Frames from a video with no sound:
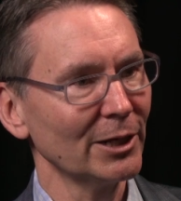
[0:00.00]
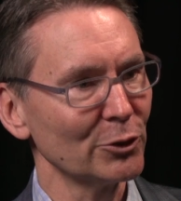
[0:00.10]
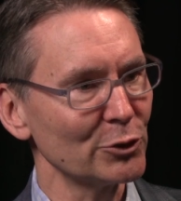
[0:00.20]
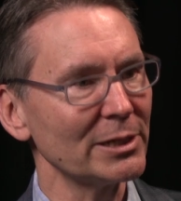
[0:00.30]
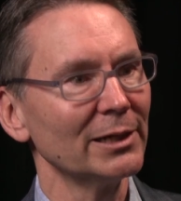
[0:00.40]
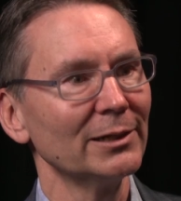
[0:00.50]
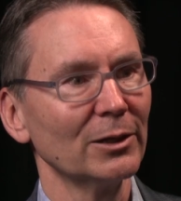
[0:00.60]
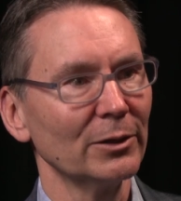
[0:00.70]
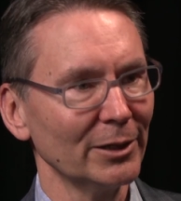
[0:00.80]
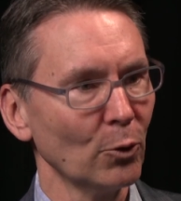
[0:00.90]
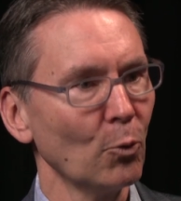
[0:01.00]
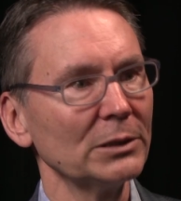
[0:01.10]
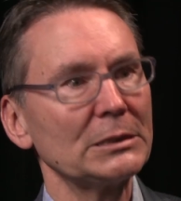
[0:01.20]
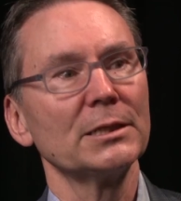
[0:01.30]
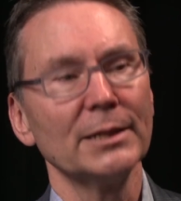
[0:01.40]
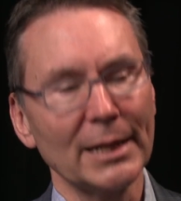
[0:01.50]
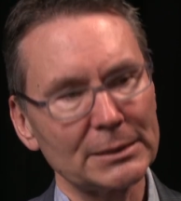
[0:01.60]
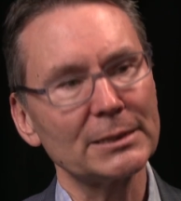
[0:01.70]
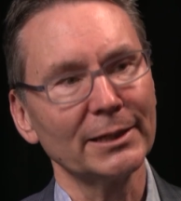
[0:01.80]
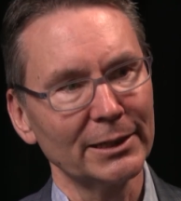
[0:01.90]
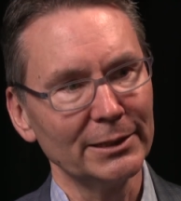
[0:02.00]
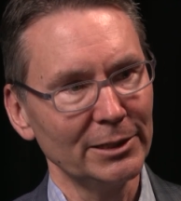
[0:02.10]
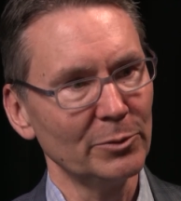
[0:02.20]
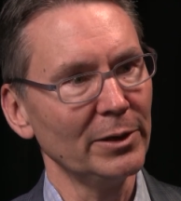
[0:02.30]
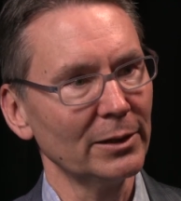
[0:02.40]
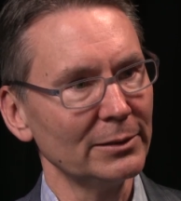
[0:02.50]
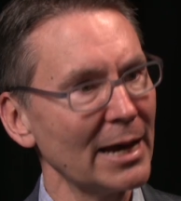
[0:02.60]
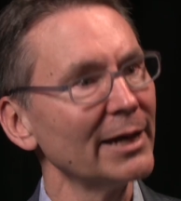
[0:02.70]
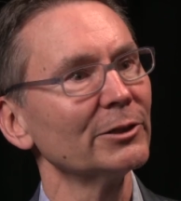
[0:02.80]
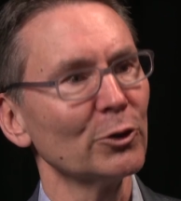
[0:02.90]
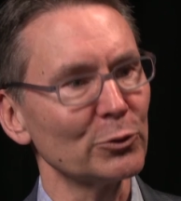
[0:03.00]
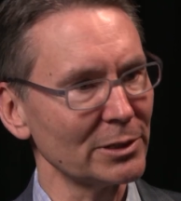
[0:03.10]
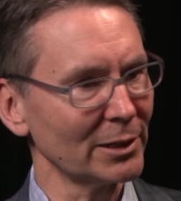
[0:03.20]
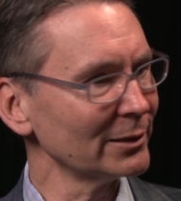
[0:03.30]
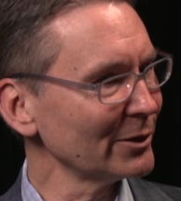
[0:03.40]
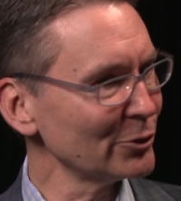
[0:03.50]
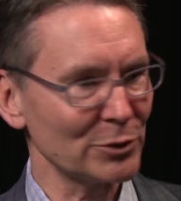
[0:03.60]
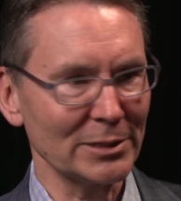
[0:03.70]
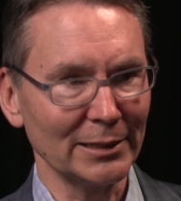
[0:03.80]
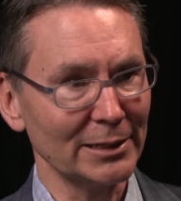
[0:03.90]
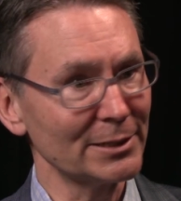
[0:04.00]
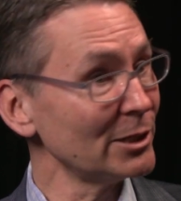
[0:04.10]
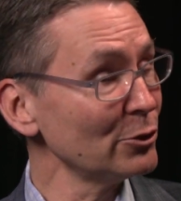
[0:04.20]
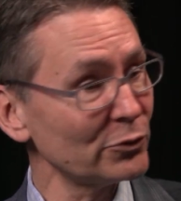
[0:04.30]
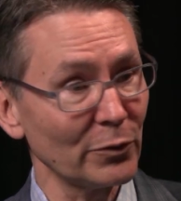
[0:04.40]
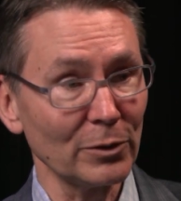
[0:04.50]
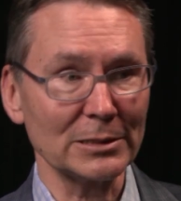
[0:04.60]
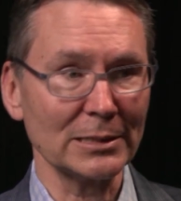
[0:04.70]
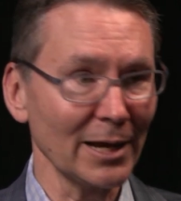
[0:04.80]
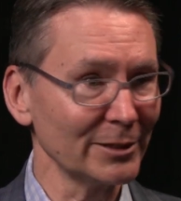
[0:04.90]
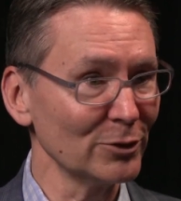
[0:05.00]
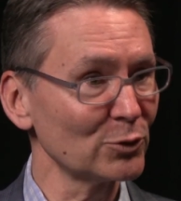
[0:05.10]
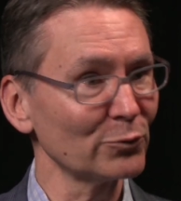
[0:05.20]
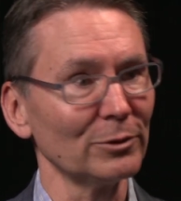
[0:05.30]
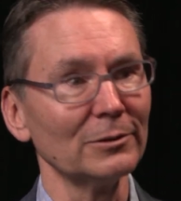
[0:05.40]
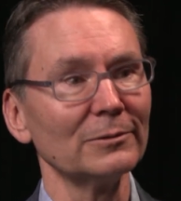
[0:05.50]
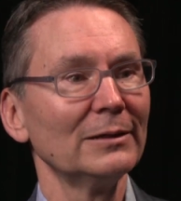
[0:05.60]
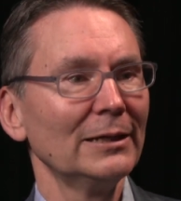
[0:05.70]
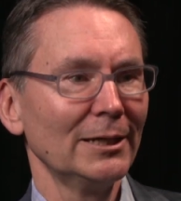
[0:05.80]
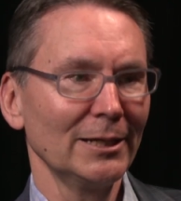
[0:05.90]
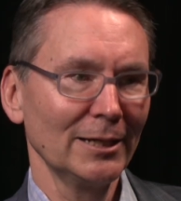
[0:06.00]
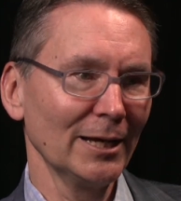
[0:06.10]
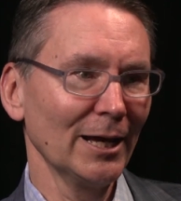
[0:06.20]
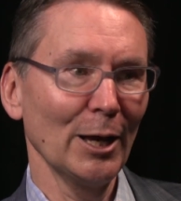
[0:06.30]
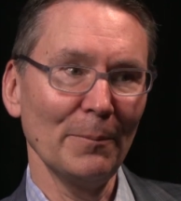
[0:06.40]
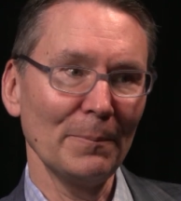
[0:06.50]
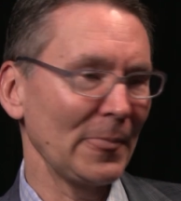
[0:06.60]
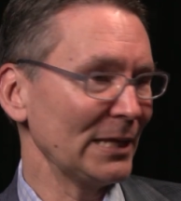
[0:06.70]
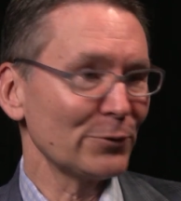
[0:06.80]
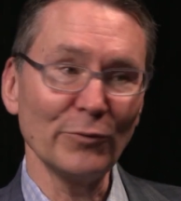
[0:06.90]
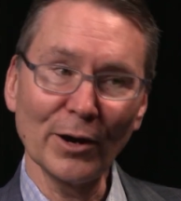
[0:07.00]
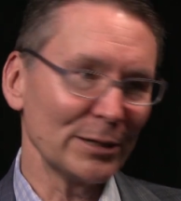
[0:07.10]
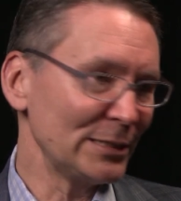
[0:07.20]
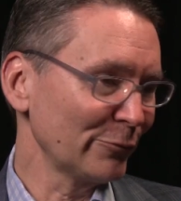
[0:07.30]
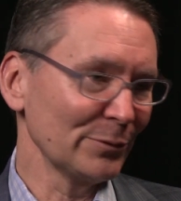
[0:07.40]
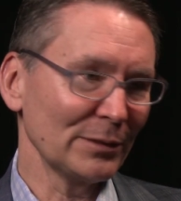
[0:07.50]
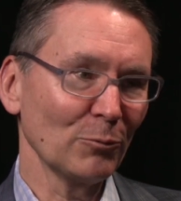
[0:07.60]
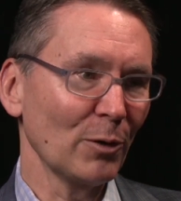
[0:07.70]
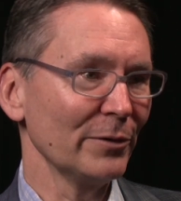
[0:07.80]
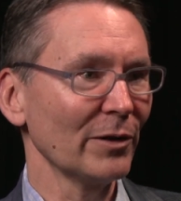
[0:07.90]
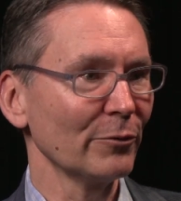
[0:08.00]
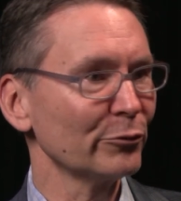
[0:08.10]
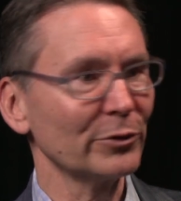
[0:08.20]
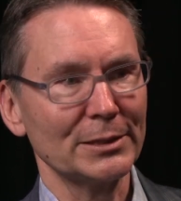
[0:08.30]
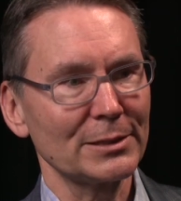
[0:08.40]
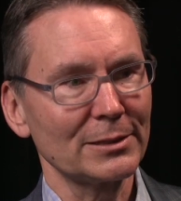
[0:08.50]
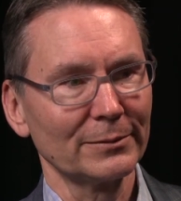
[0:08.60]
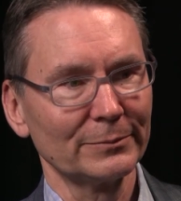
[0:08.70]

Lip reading: understanding, what's the next thing I need to be diagnosing and understanding, is it useful? Is it not useful? It's very different than what we've ever faced.